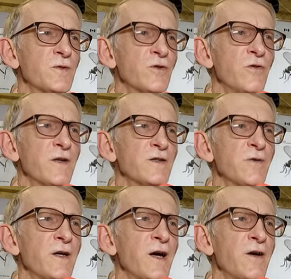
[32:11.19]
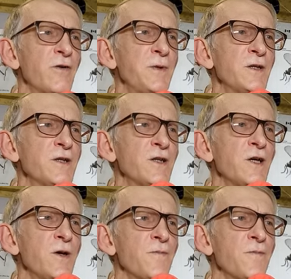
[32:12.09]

So that's why I repeated it,